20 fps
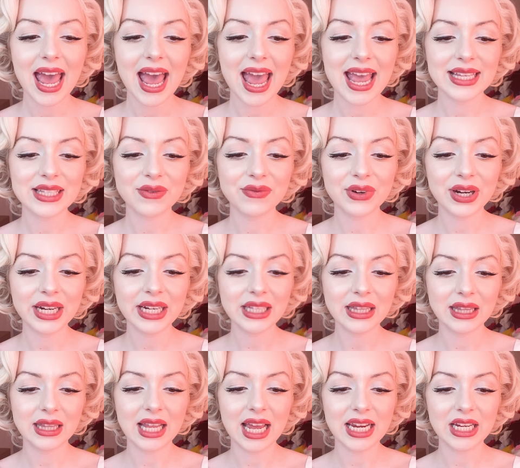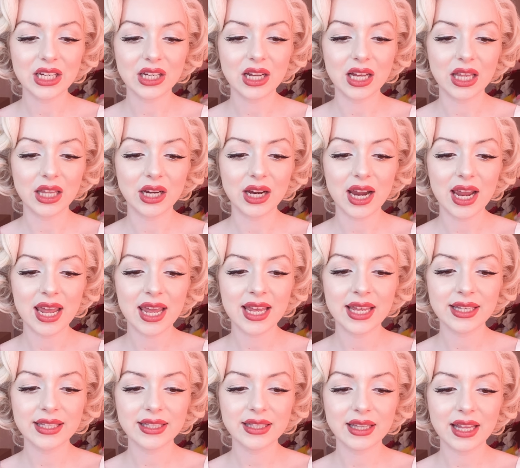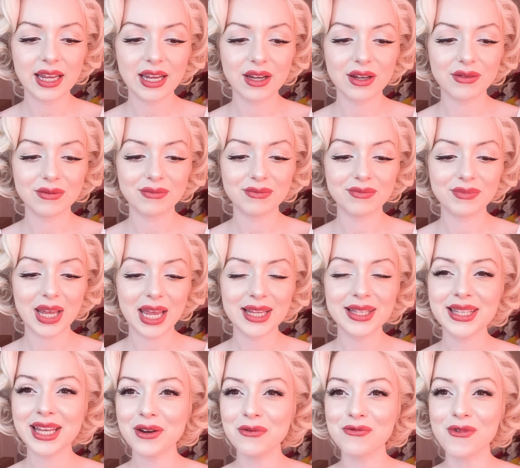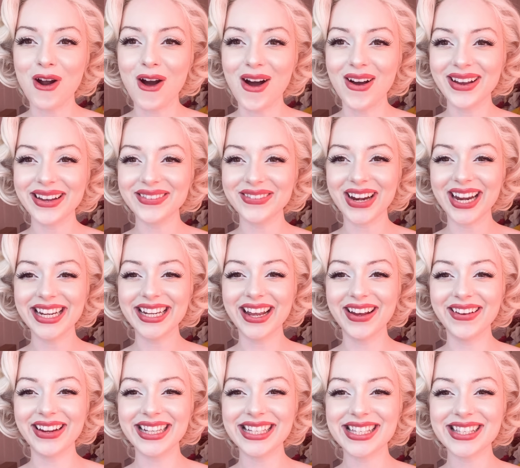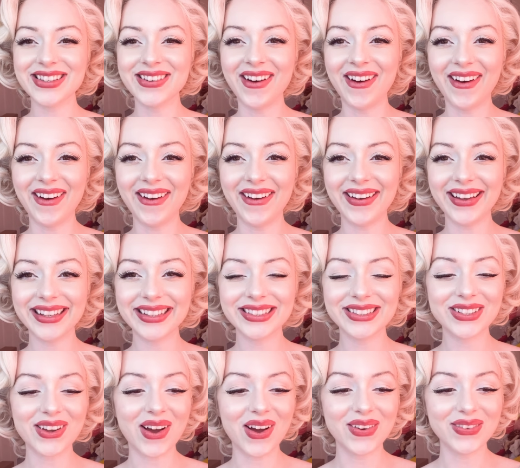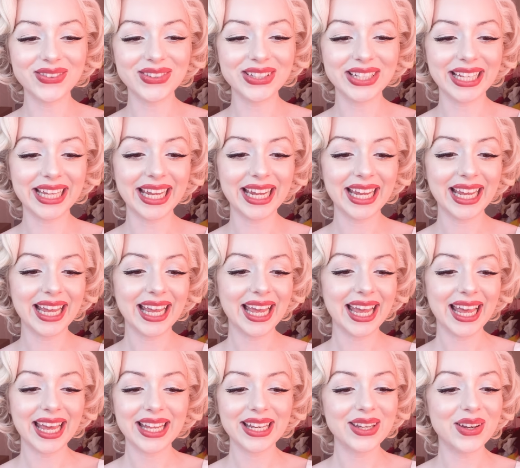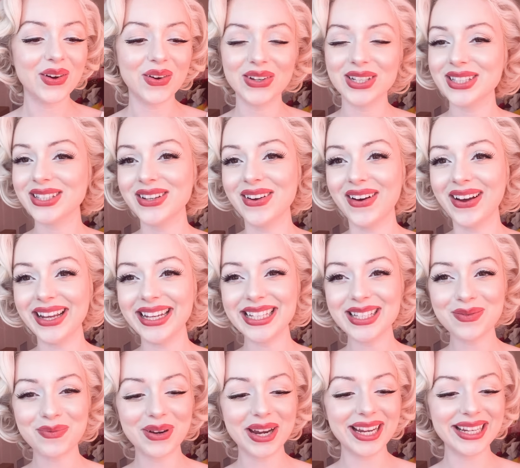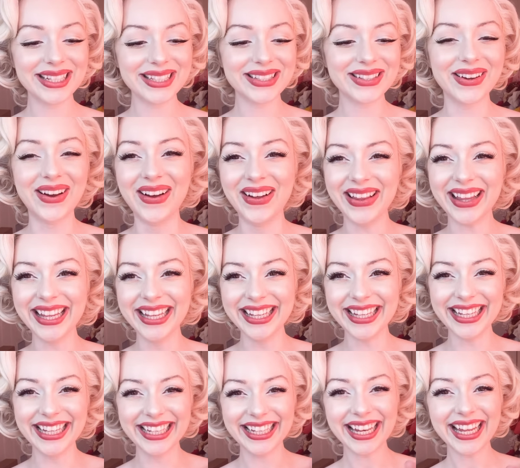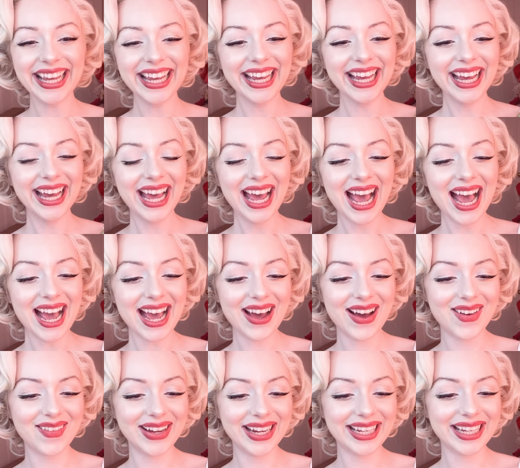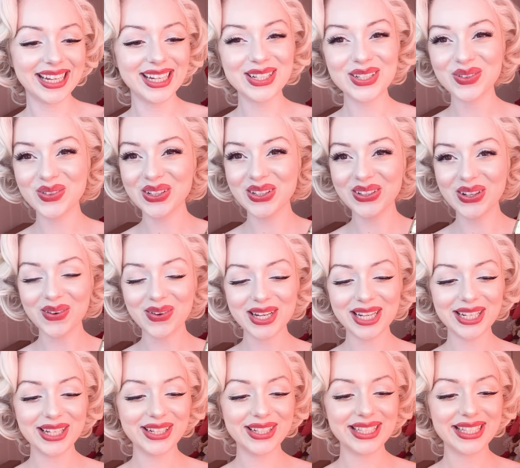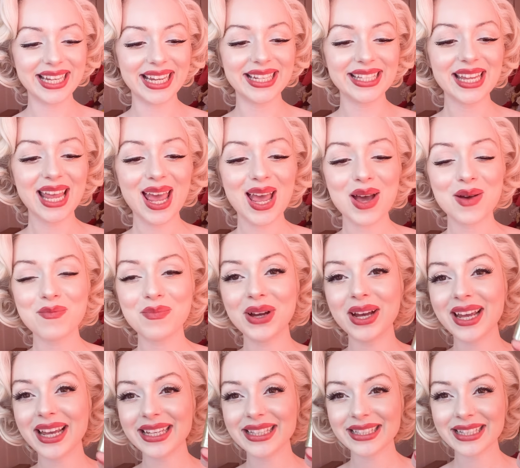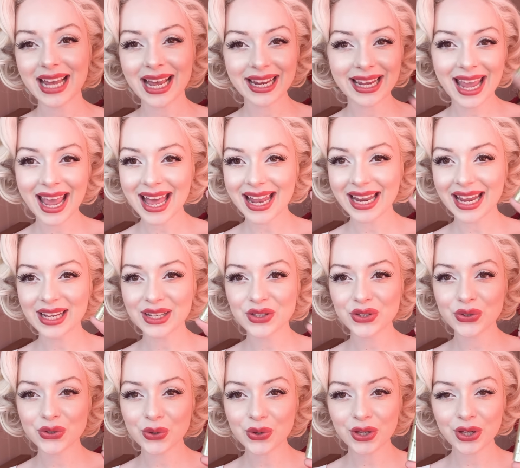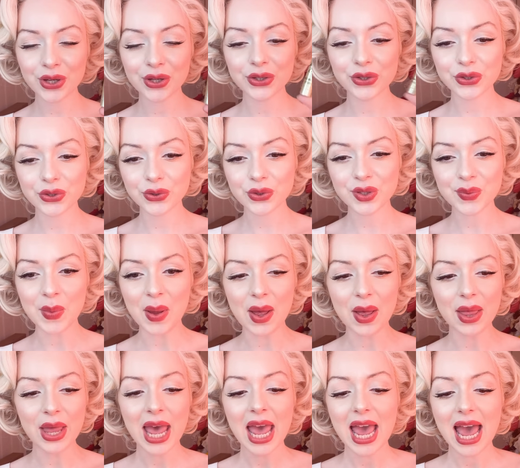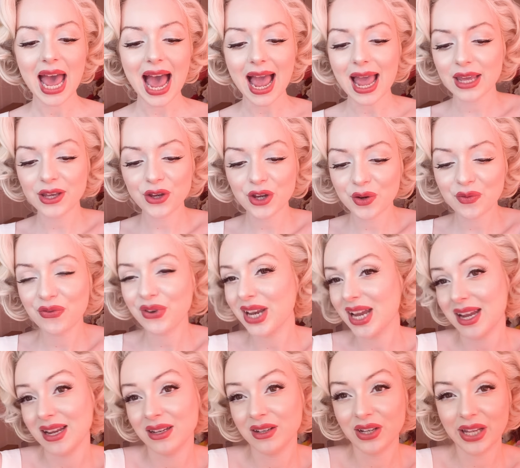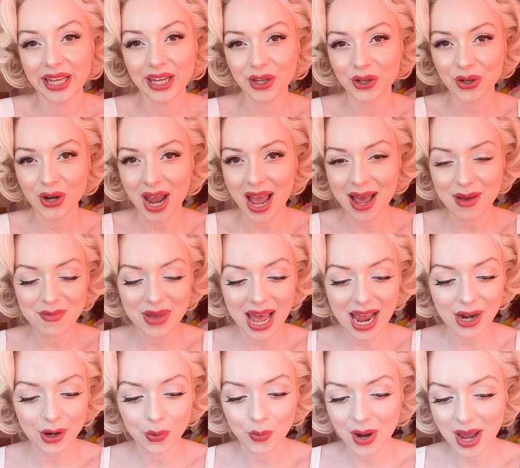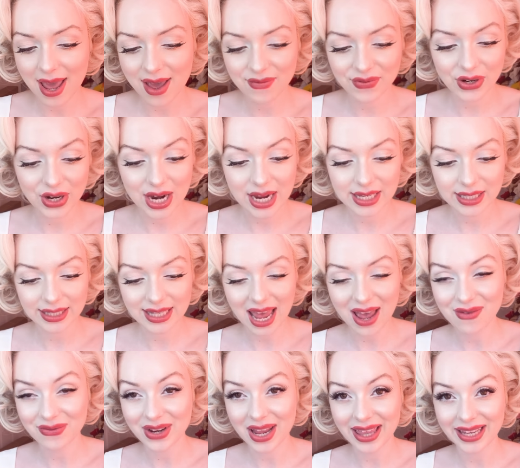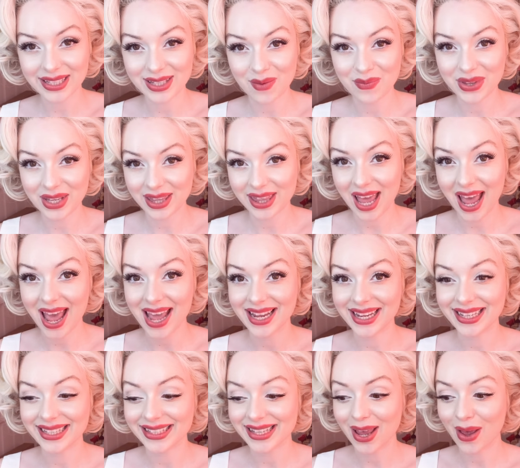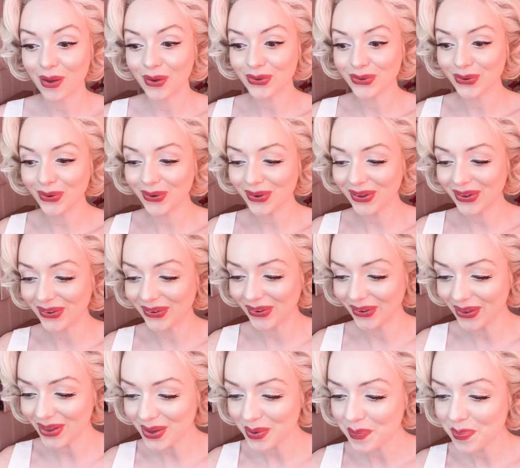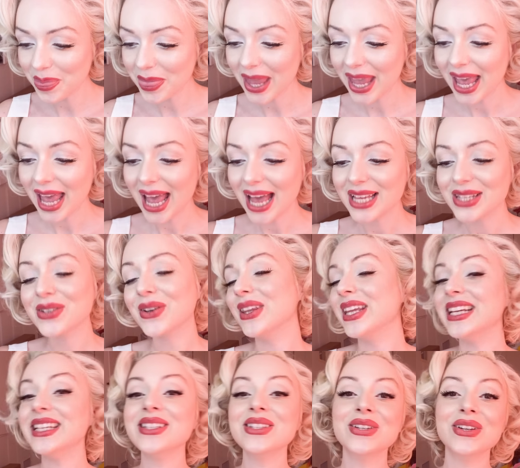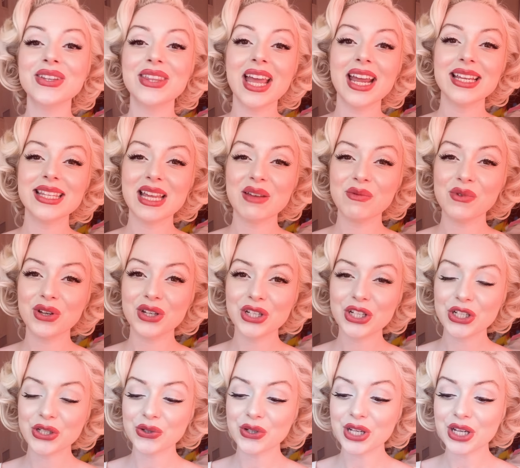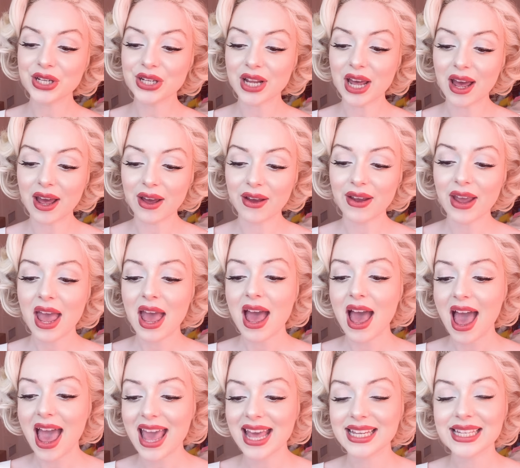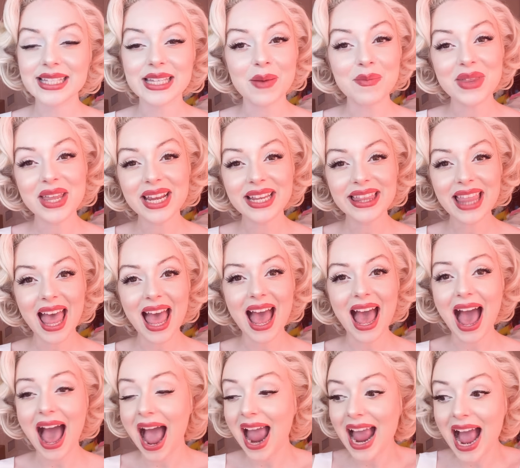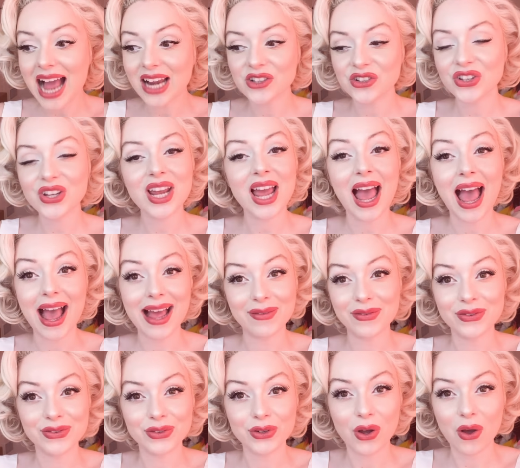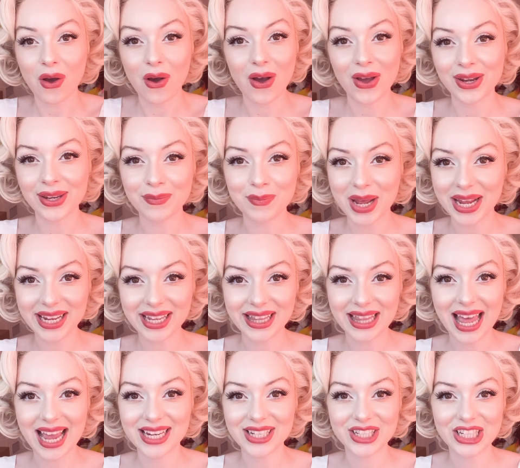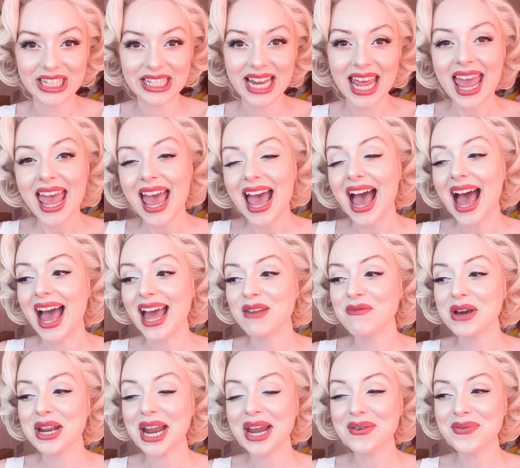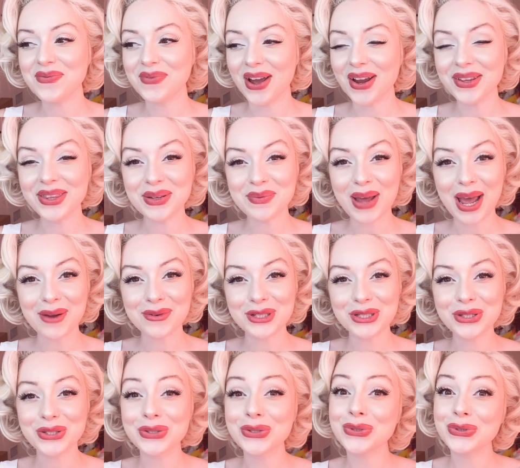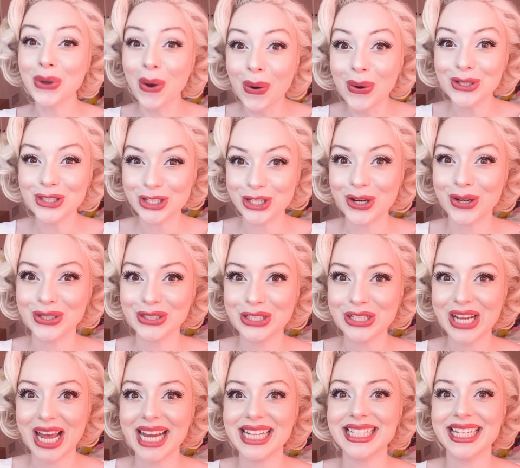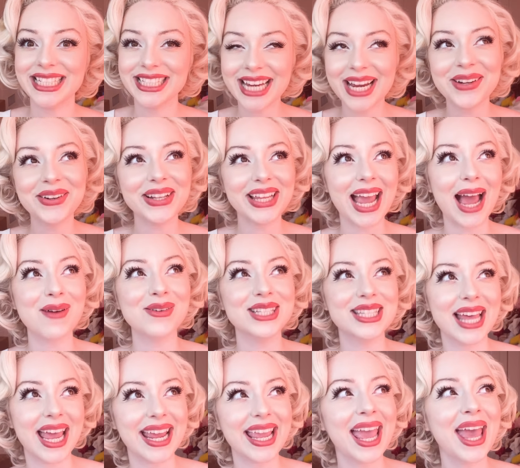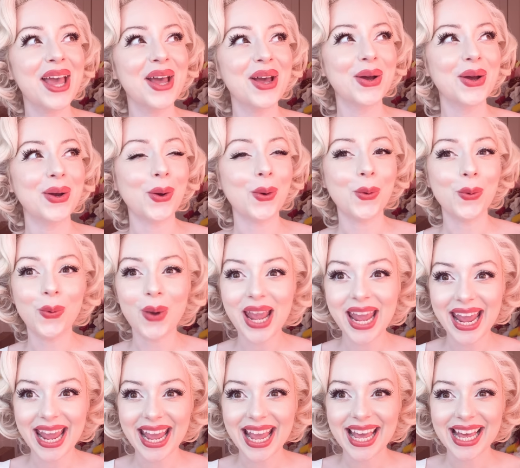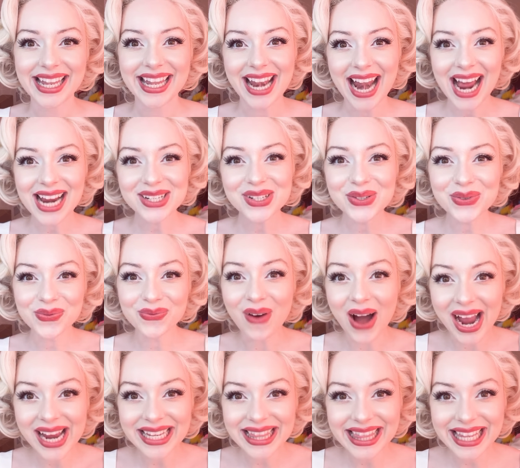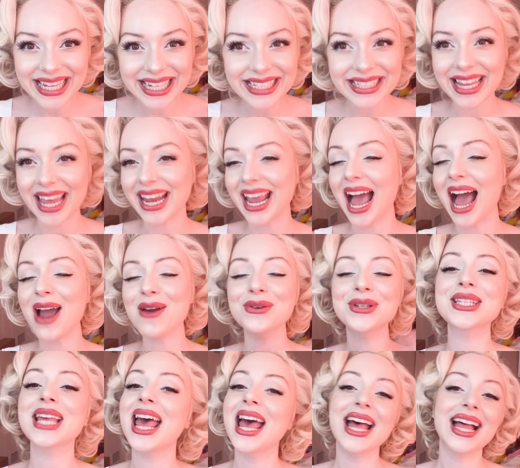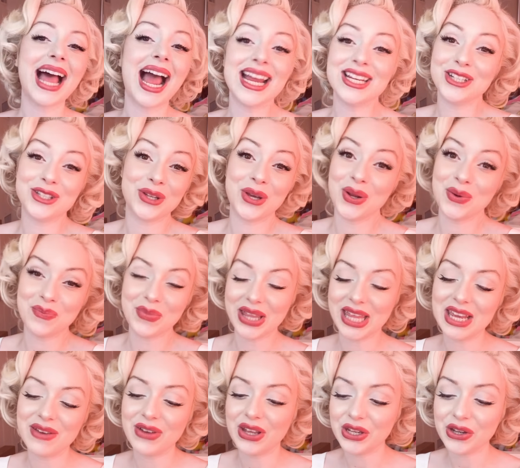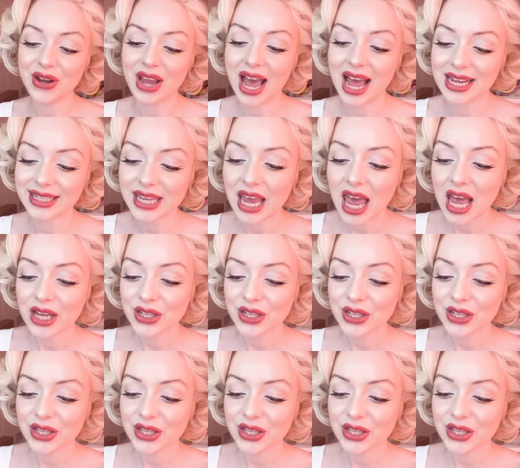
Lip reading: It's a very light color. It is like, it's like rock right now. It's not soft really. No, it's not. It's pretty soft. Oh my goodness, you would not want to use this. But again, it's so cute, so small. You could fit it in like your handbag or whatever. It's definitely something that is so cool. So these two things I'm going to show you now is something that I actually haven't got in my collection. And when I found them, I was so shocked, you guys. Like, genuinely, I was like, wait, did I just find these? Like, I just couldn't believe it, you guys.